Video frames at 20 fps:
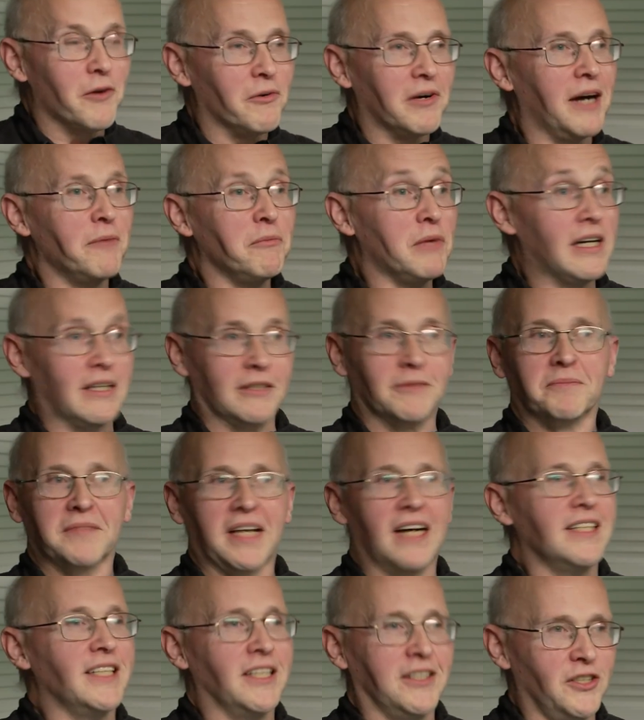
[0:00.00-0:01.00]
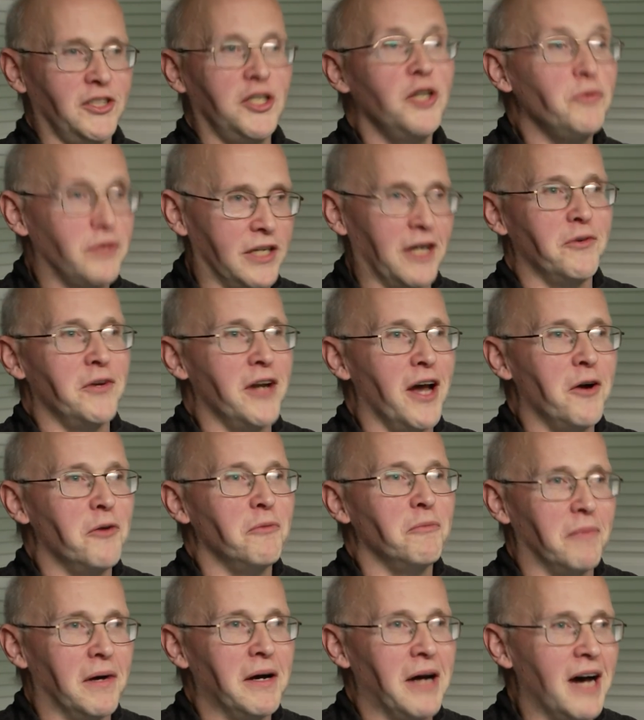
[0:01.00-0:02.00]
You don't
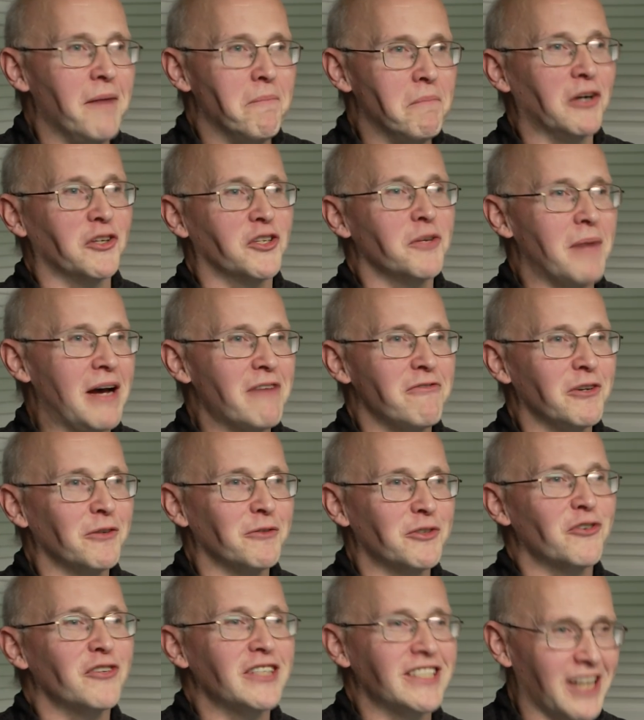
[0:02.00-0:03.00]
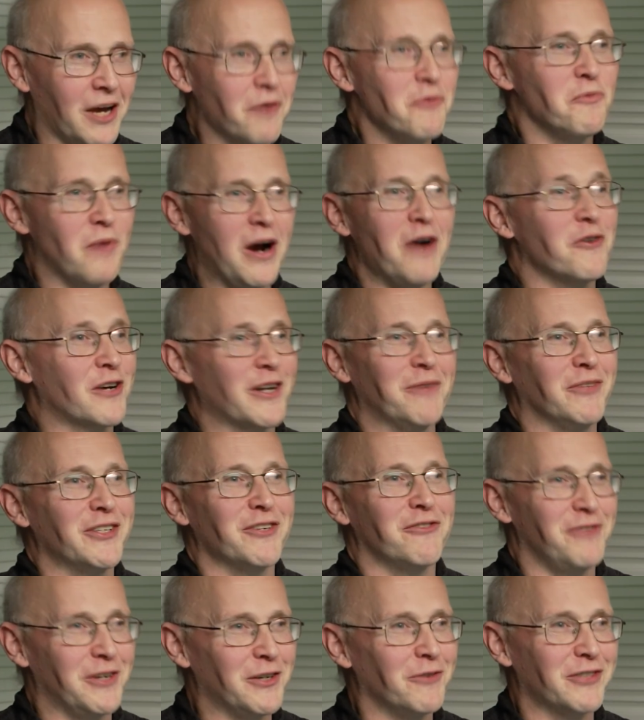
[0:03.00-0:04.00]
know much about film stories, so welcome to
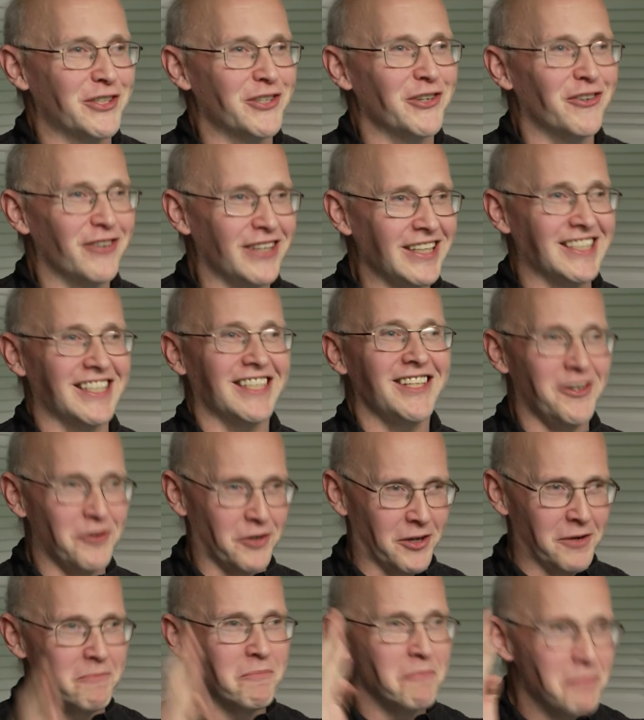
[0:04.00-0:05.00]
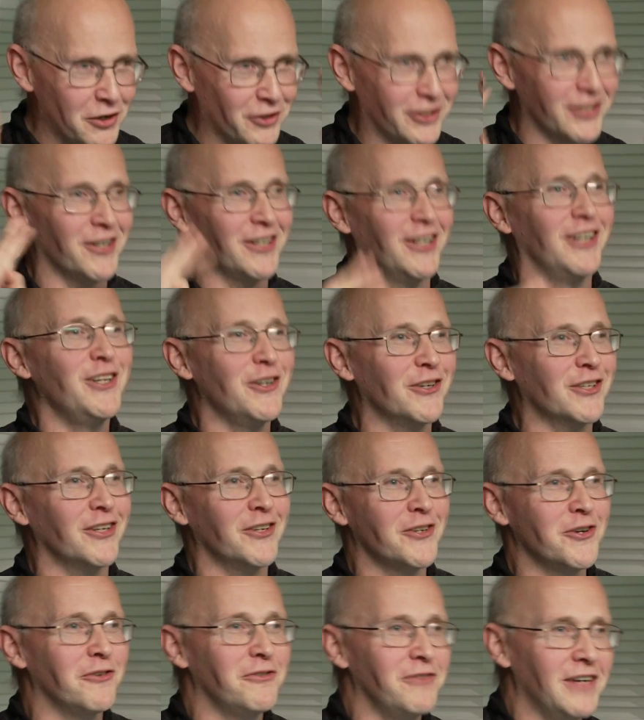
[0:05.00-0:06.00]
Film Stories. You can put on a look
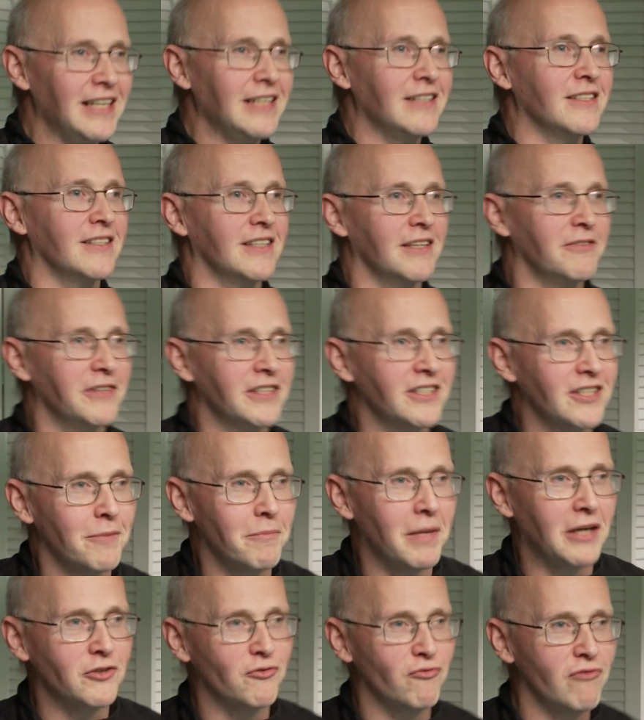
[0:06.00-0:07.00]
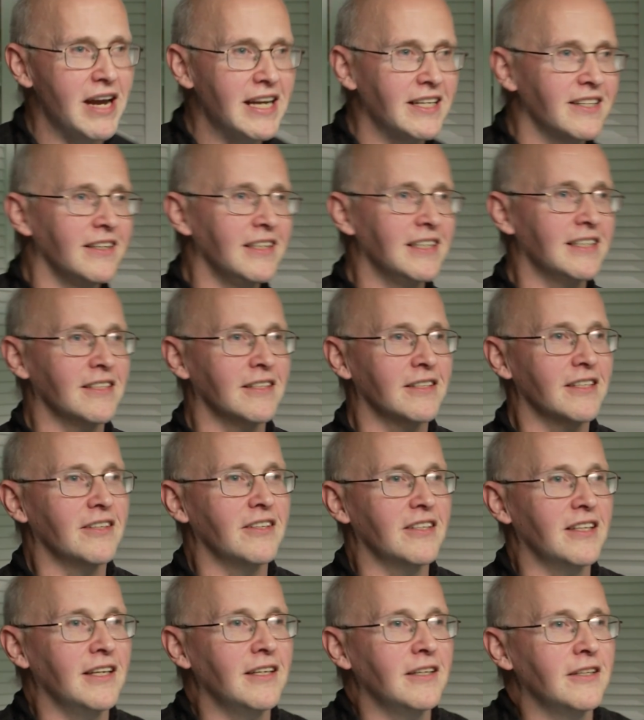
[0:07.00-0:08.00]
on your face as if it's the most read and listened to
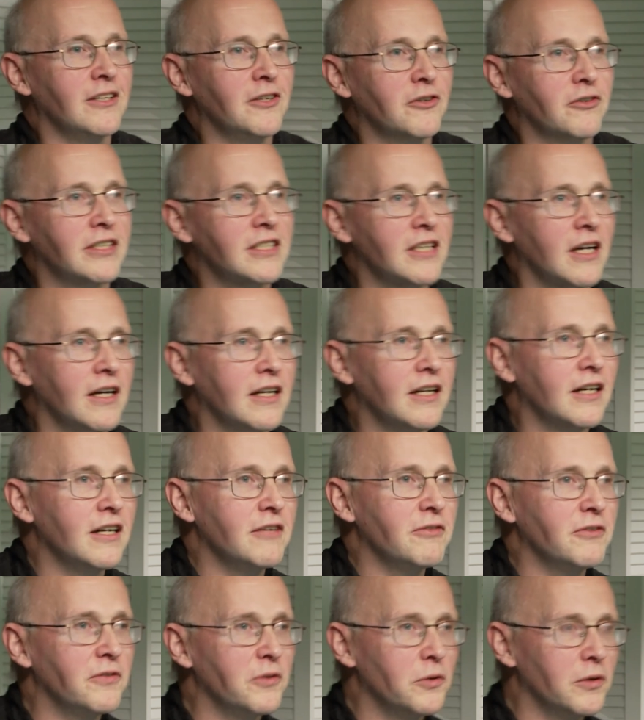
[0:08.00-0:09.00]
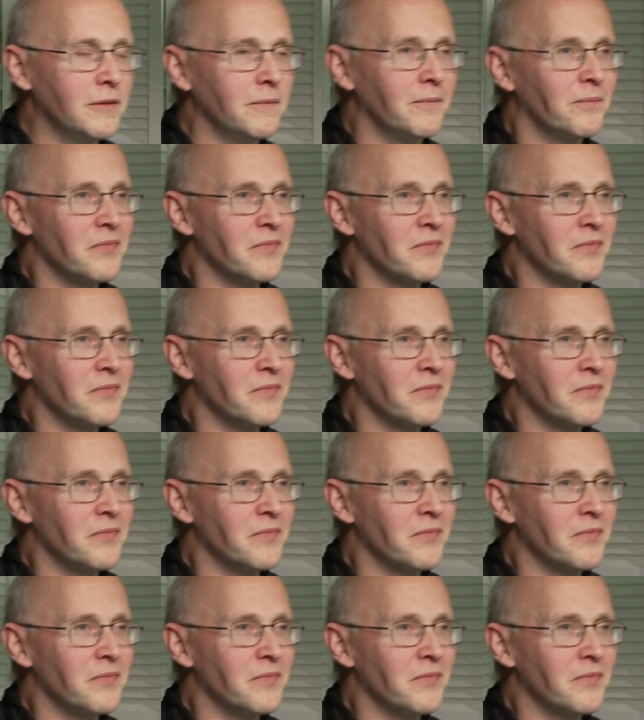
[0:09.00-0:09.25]
thing in your entire life, if you want.